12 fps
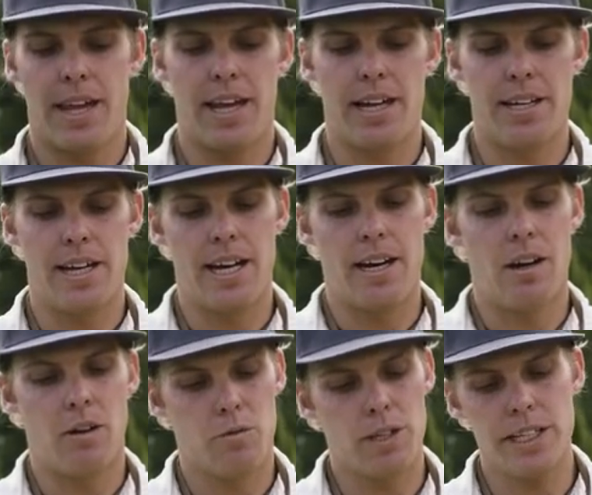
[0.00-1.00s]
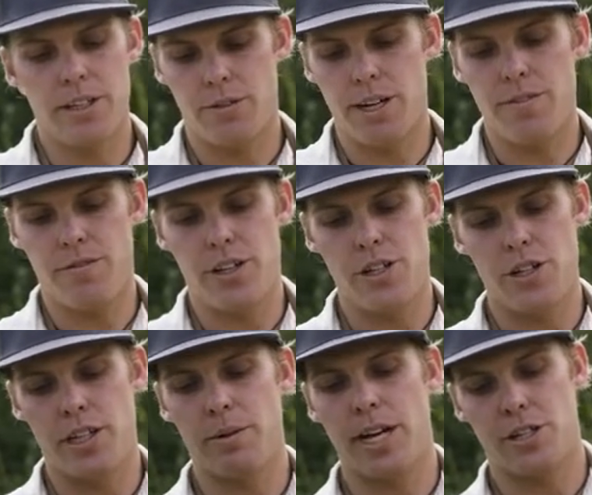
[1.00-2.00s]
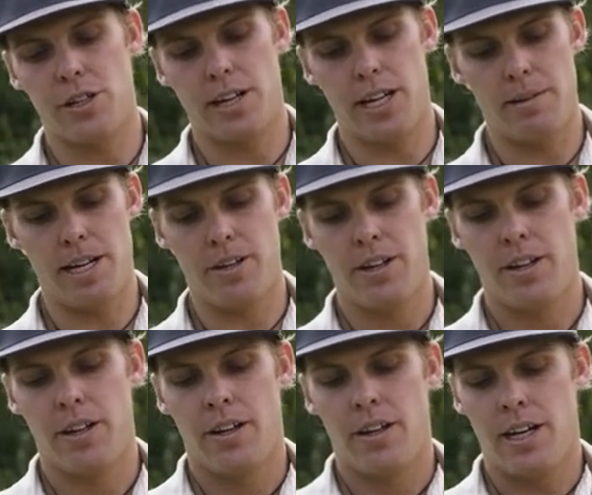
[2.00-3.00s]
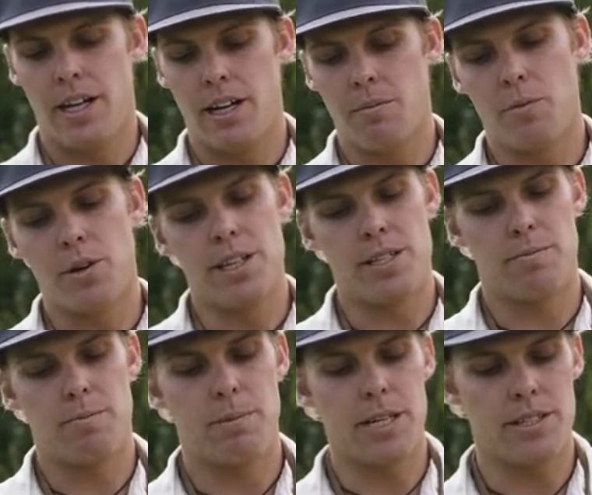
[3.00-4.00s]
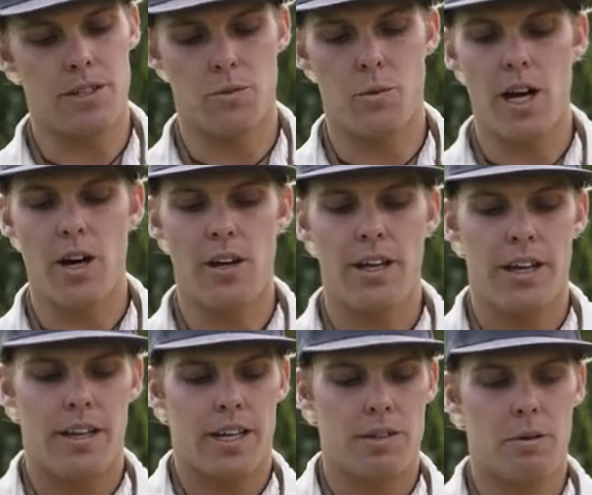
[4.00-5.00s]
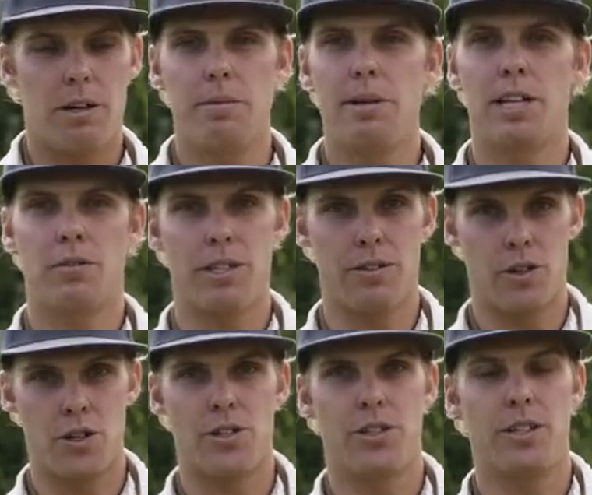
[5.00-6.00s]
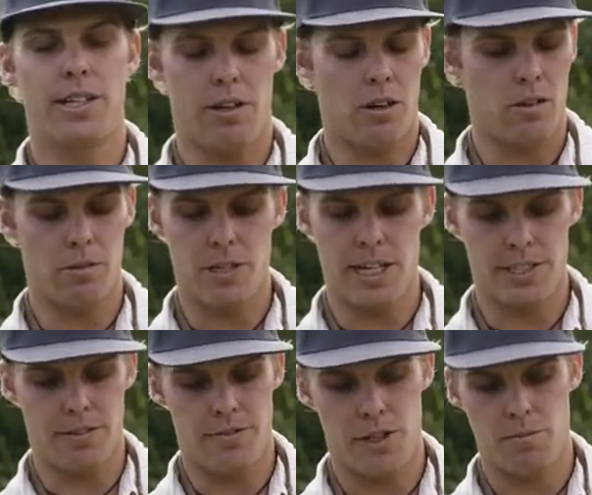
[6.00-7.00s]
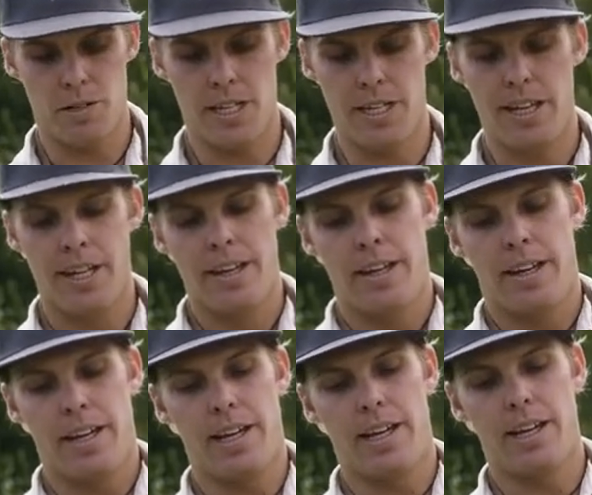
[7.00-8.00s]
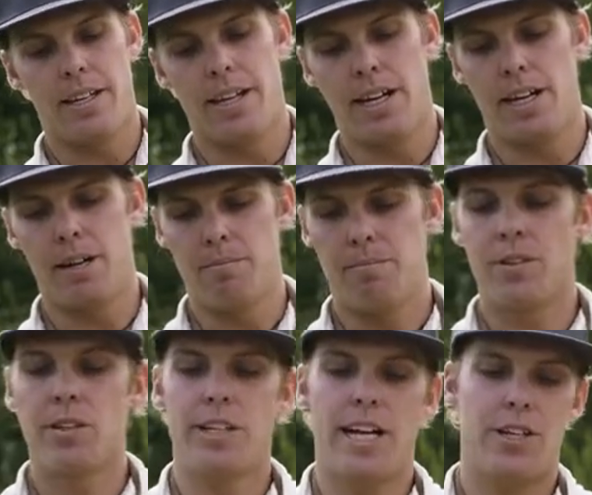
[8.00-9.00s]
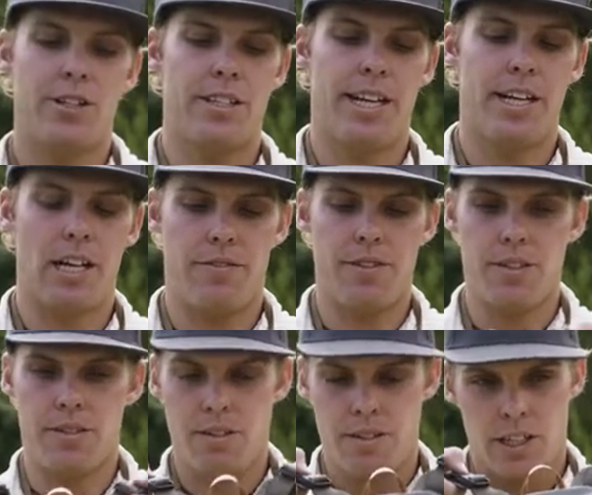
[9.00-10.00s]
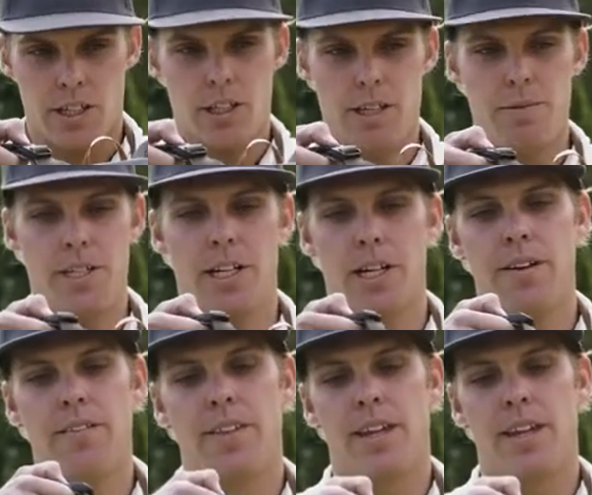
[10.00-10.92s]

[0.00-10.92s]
and uh, a really great feature that we actually thought about um, with this piece as well is we wanted to make it really versatile, like all the products at Fishpond. And um, you can actually take off these clips here,